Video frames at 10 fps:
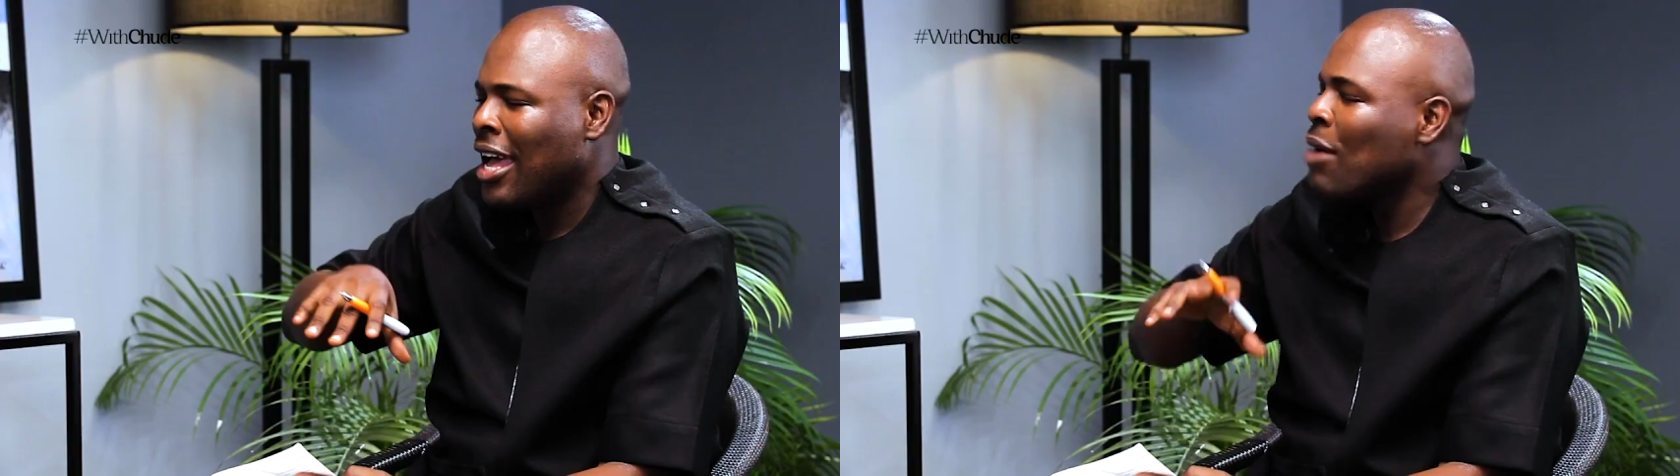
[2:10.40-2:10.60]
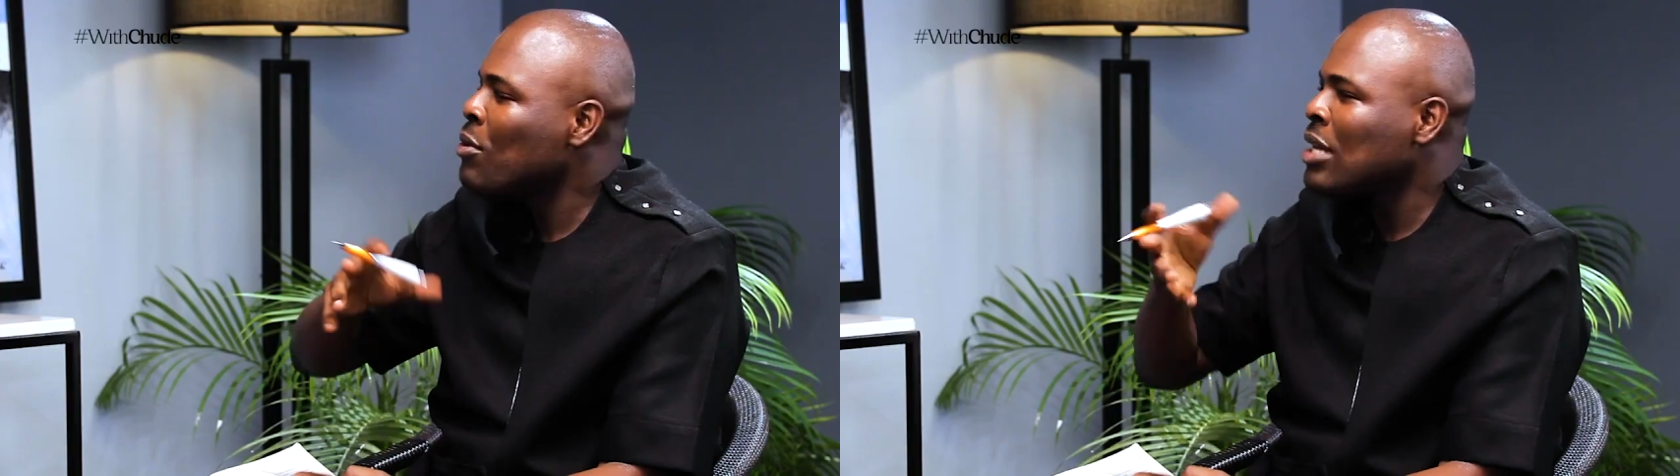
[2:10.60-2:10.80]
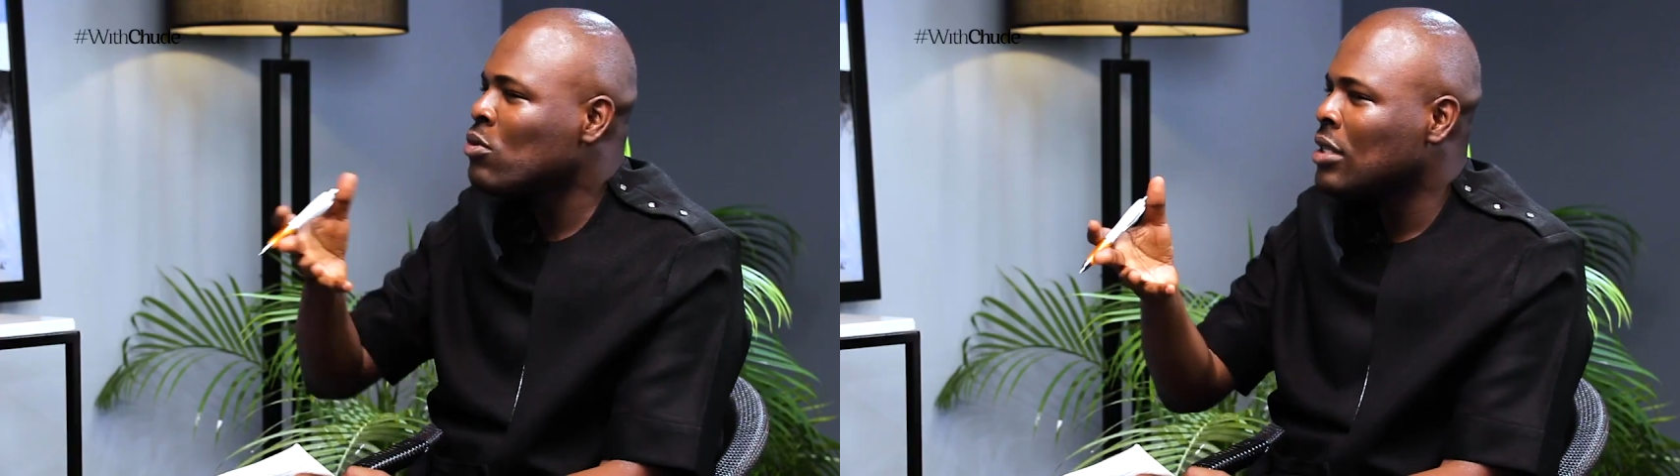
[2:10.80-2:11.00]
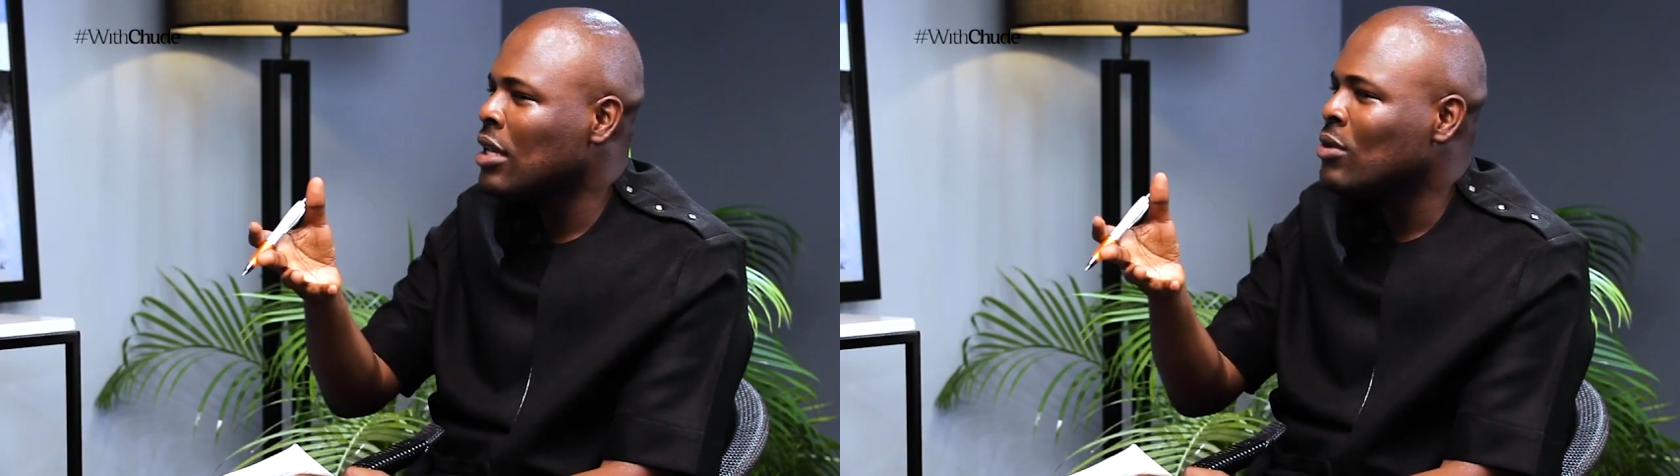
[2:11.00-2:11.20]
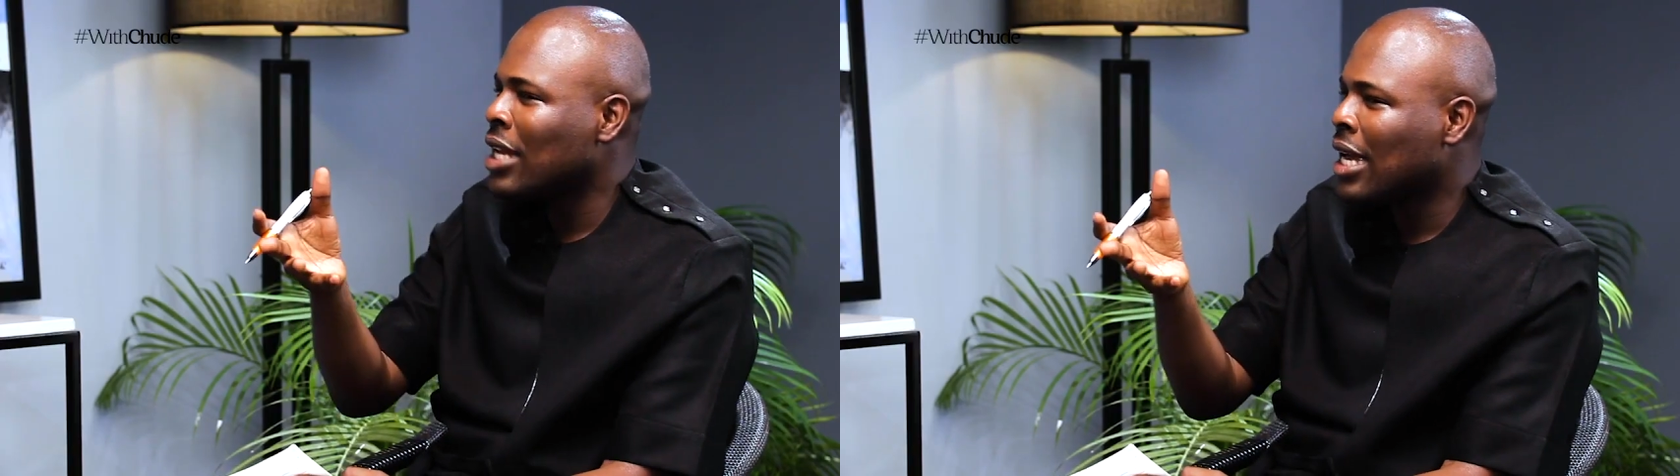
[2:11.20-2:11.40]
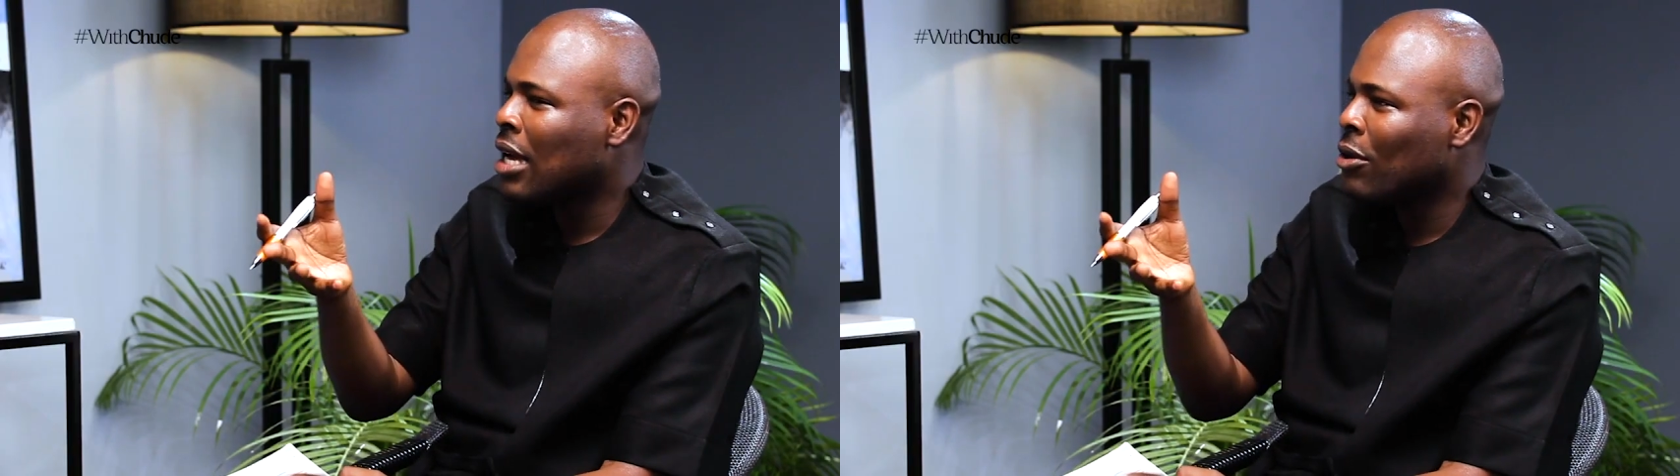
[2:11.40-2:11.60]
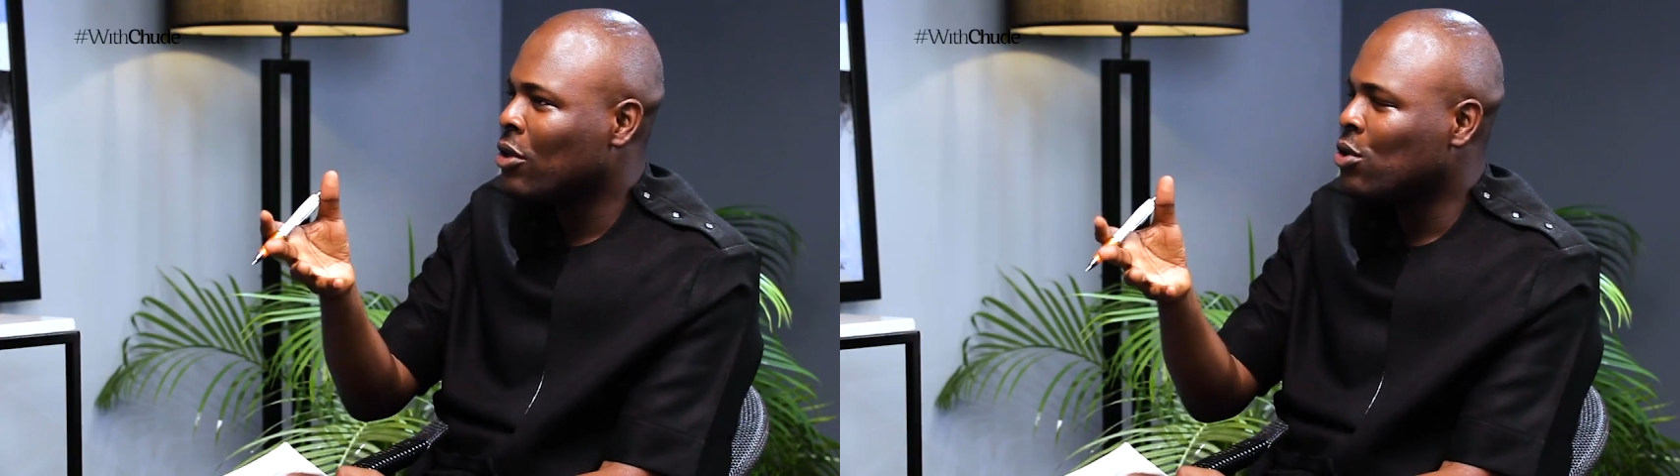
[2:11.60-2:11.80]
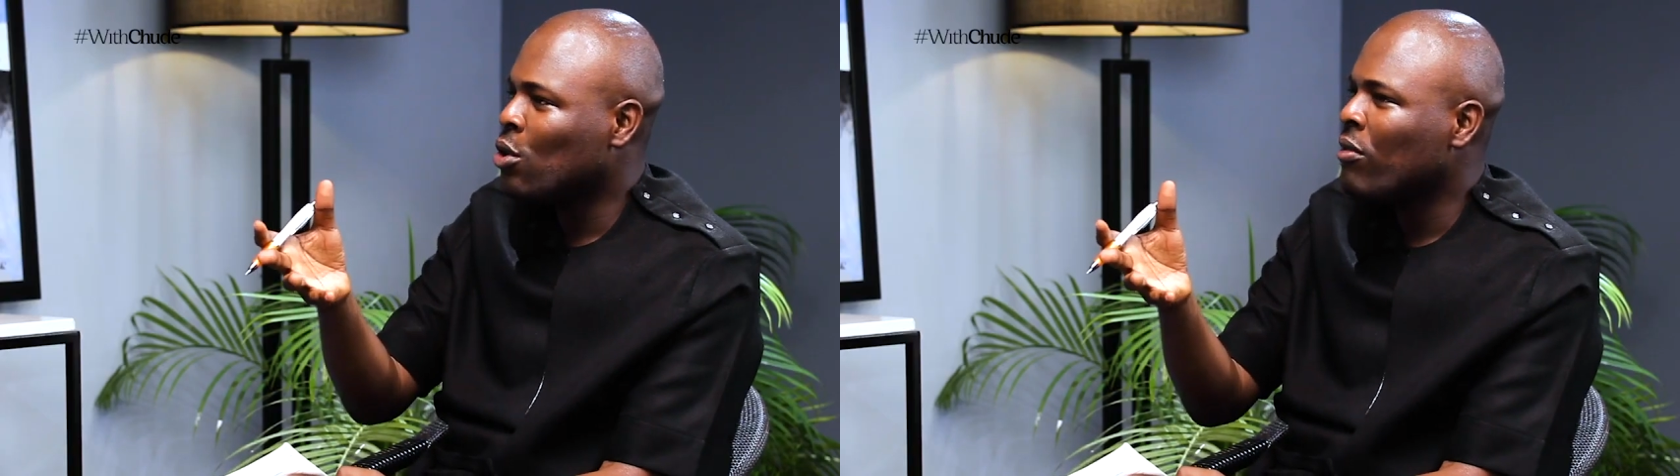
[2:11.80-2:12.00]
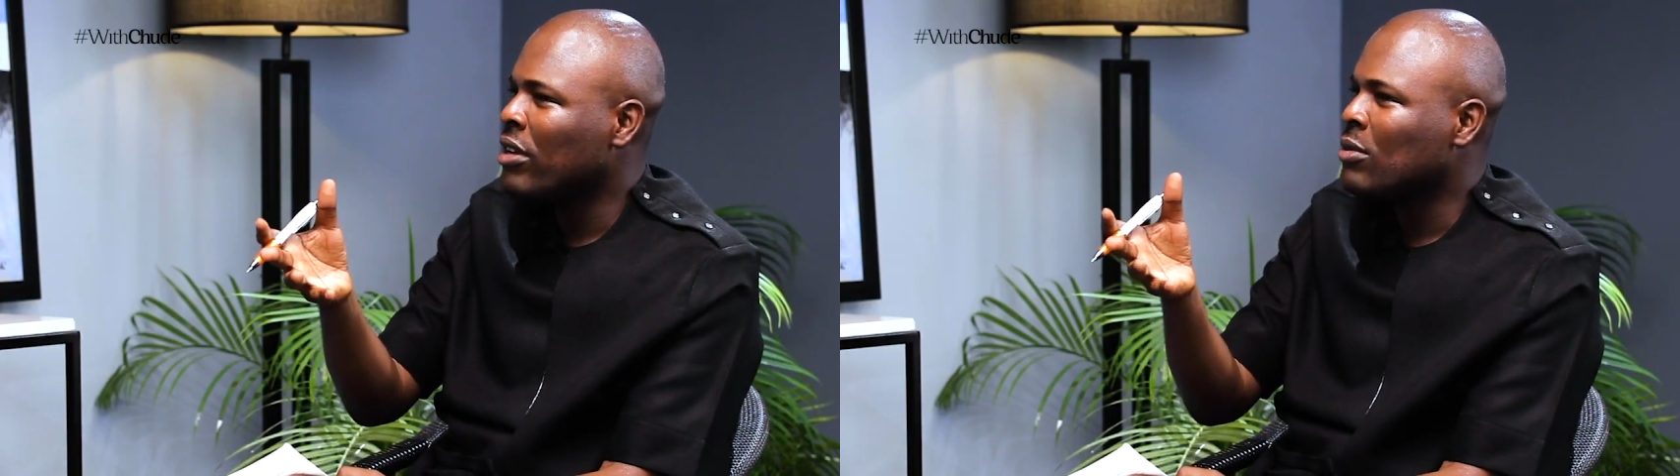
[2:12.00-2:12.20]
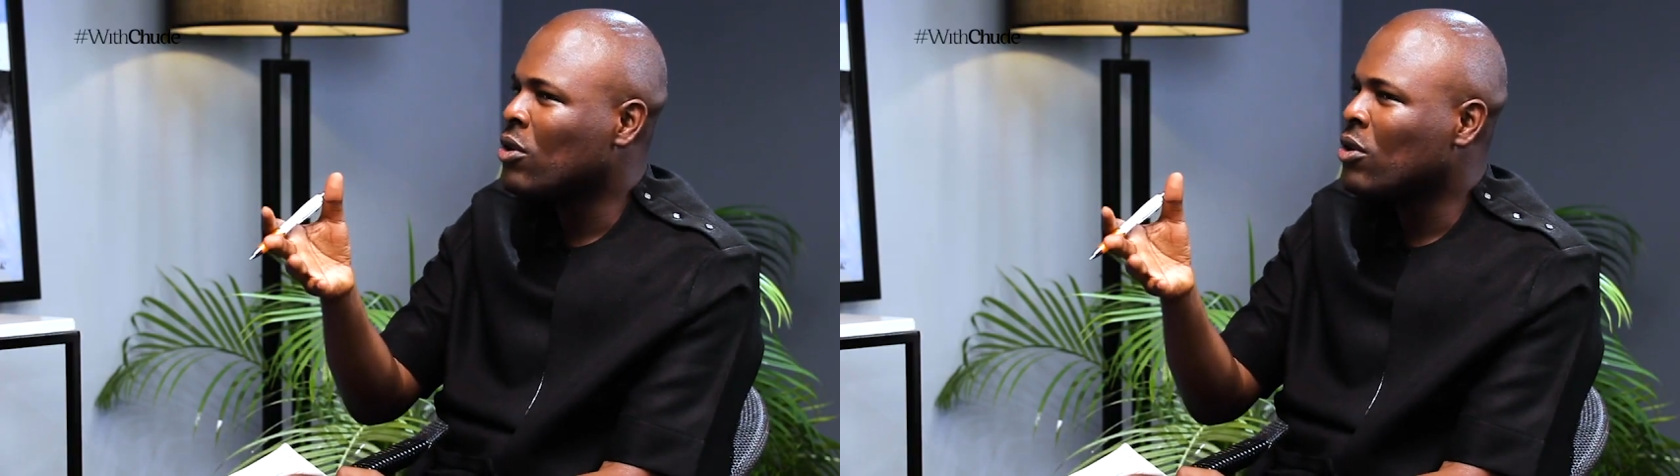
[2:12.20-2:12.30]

And that's what I like about the stories,